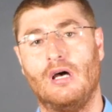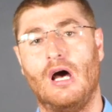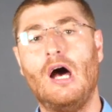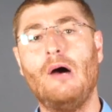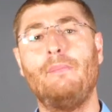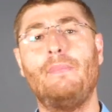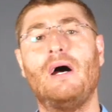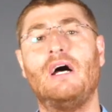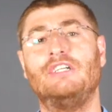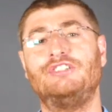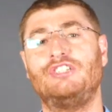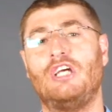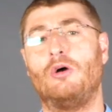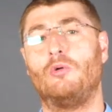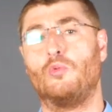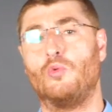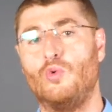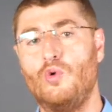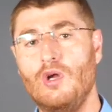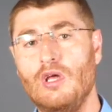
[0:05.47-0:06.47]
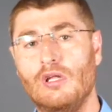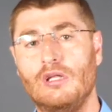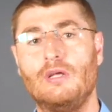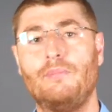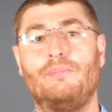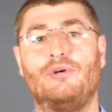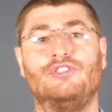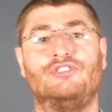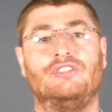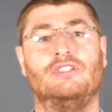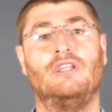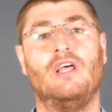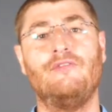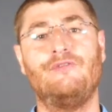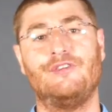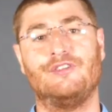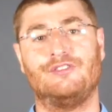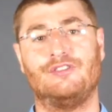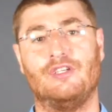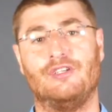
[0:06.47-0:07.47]
Our parasha really puts an
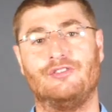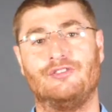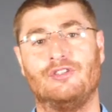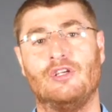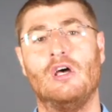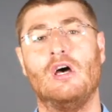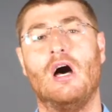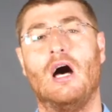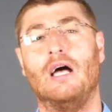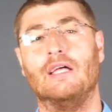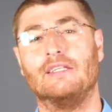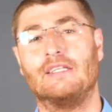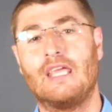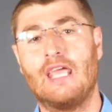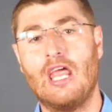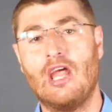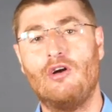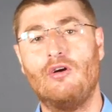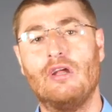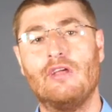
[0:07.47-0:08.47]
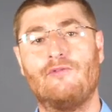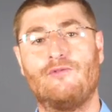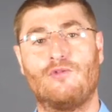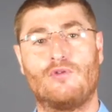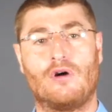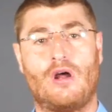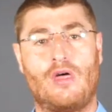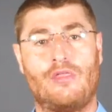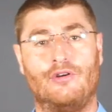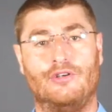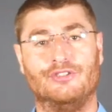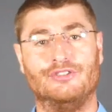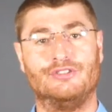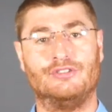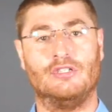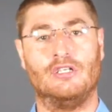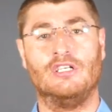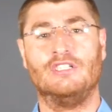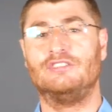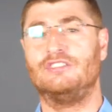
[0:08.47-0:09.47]
emphasis on caring for
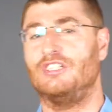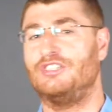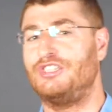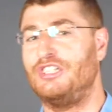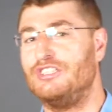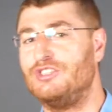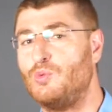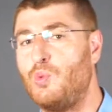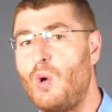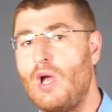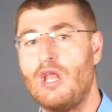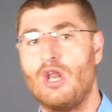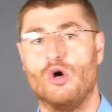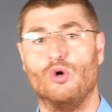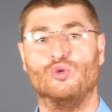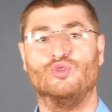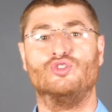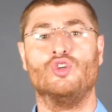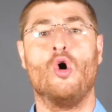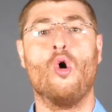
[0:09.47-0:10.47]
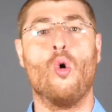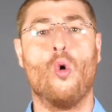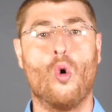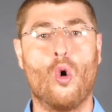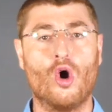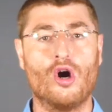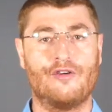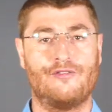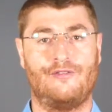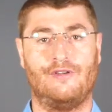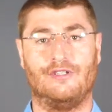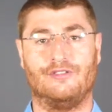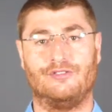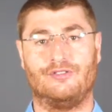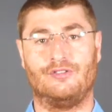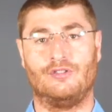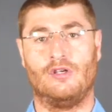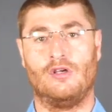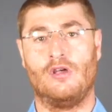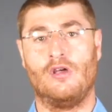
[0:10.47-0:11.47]
others, such as widows,
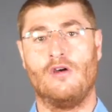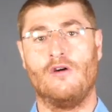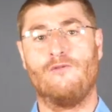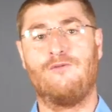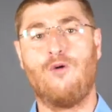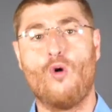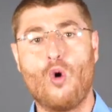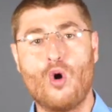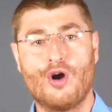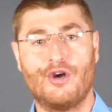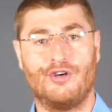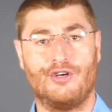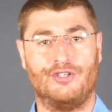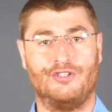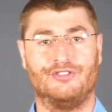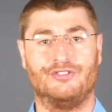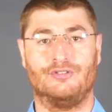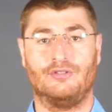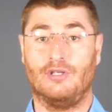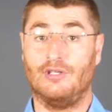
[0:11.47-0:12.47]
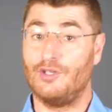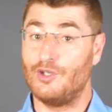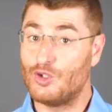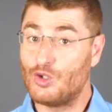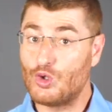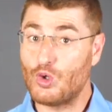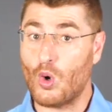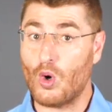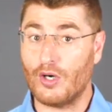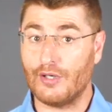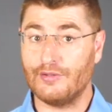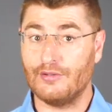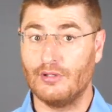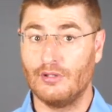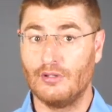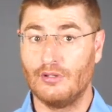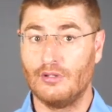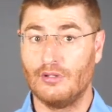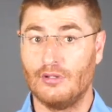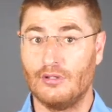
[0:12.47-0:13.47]
orphans, foreigners, and in short,
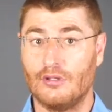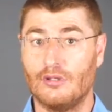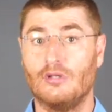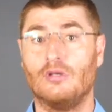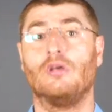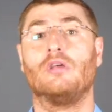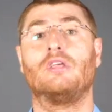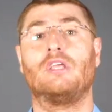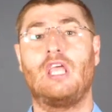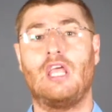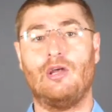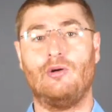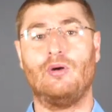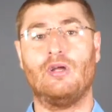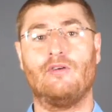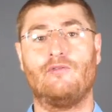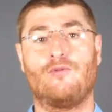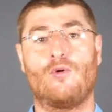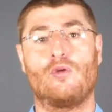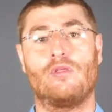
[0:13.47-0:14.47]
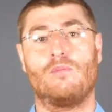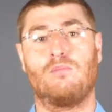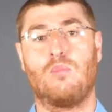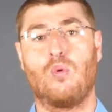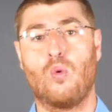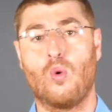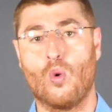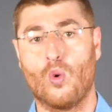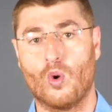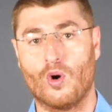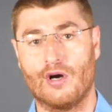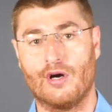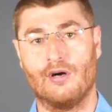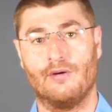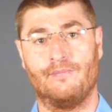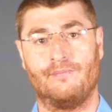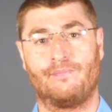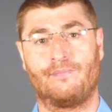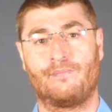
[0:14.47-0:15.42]
caring for the poor.